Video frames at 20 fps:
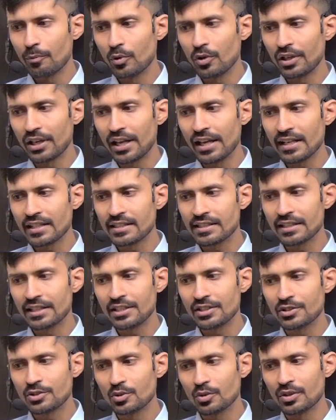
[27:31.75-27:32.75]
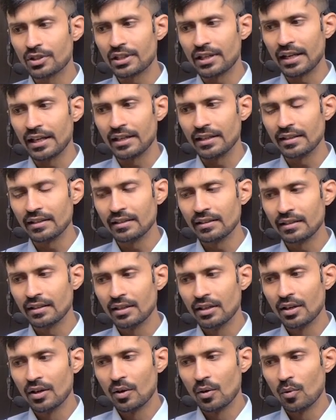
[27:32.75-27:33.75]
x raised to 10,
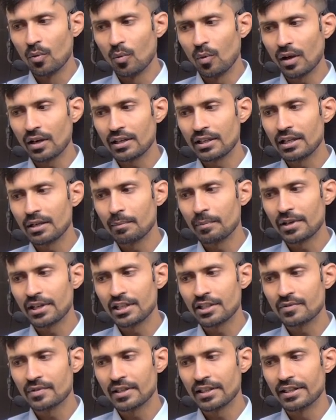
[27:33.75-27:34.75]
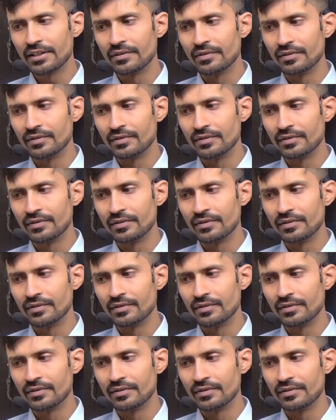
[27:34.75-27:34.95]
what number it will give?